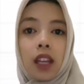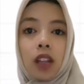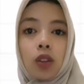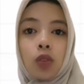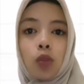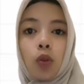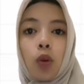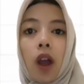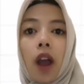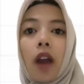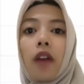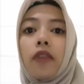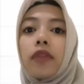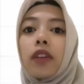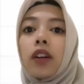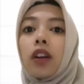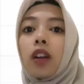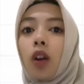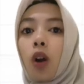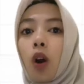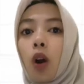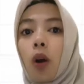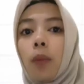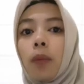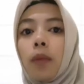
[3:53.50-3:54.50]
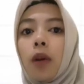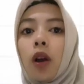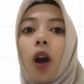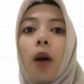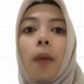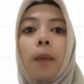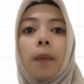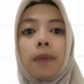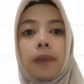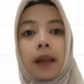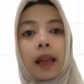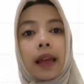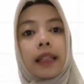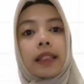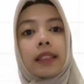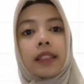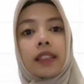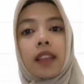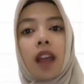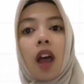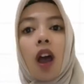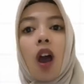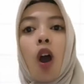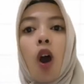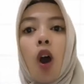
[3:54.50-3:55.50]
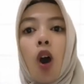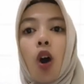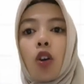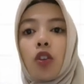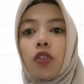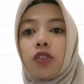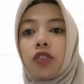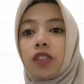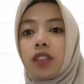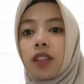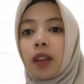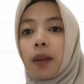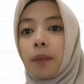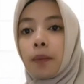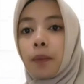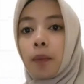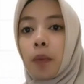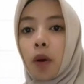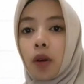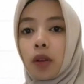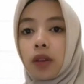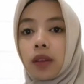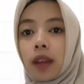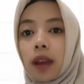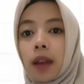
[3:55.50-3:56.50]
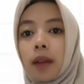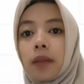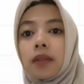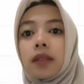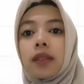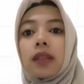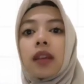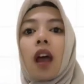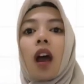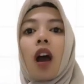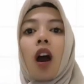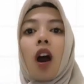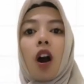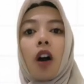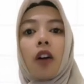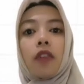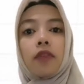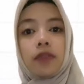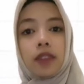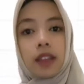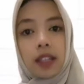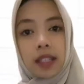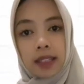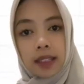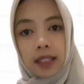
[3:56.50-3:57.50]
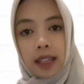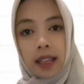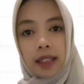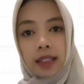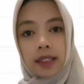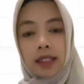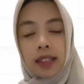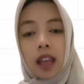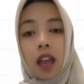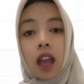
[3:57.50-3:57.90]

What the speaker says: to overcome complaints or symptoms of disease.